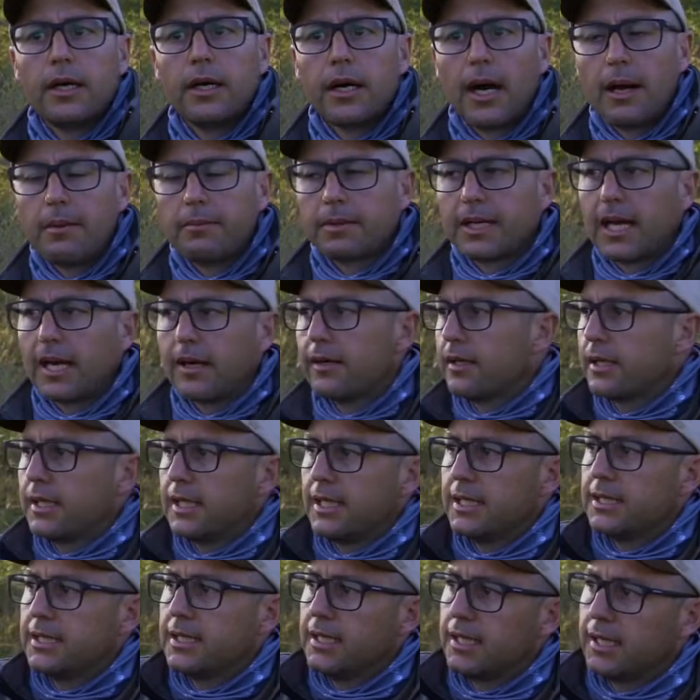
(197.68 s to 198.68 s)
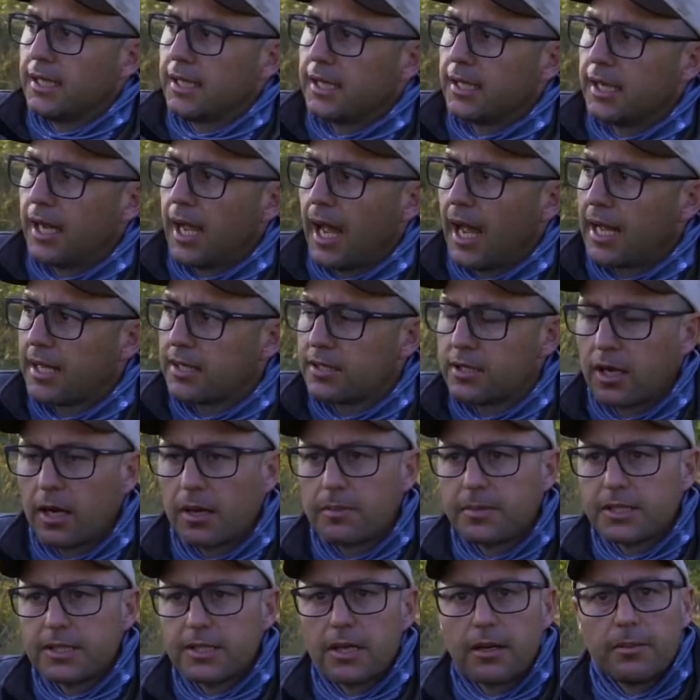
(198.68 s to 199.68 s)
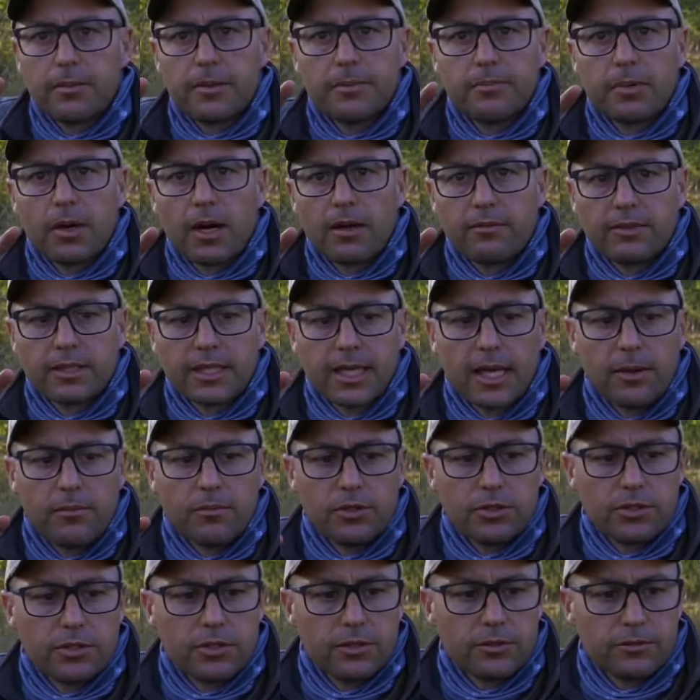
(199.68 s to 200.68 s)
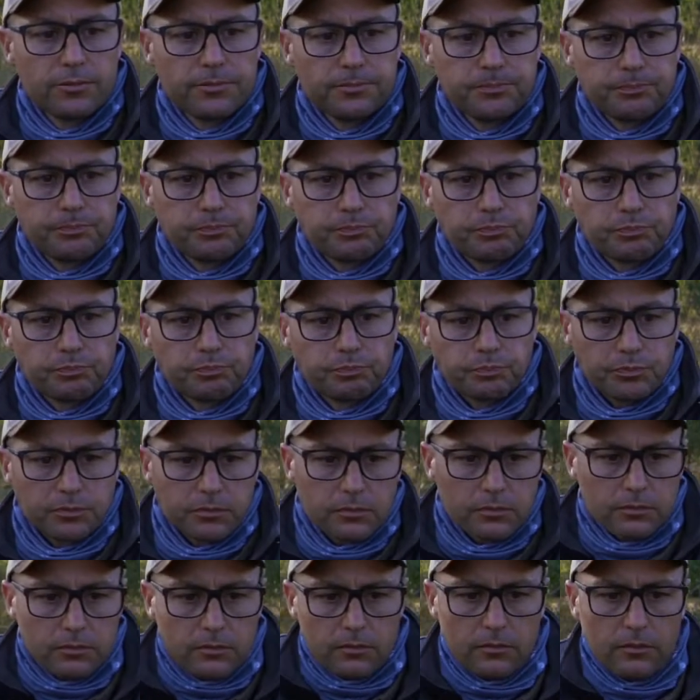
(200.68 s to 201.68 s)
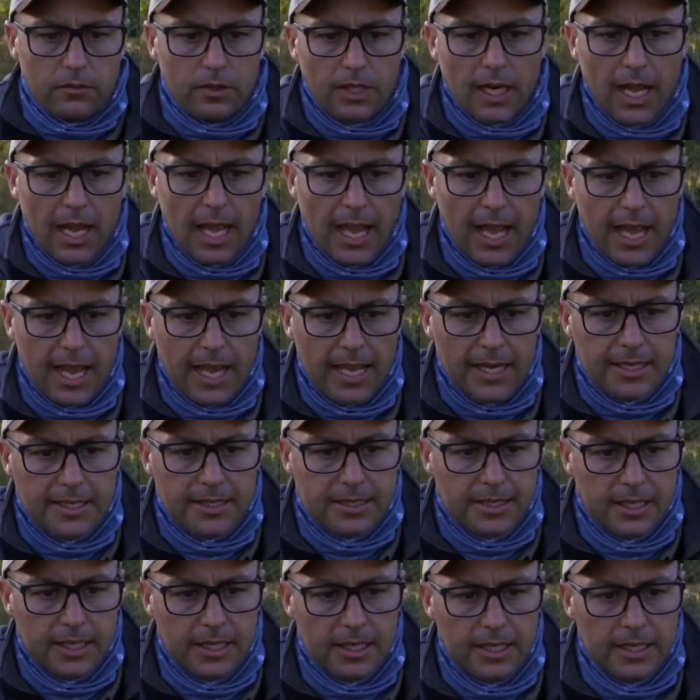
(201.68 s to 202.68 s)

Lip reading: I'm currently sitting at Sabi Sabi Private Game Reserve, and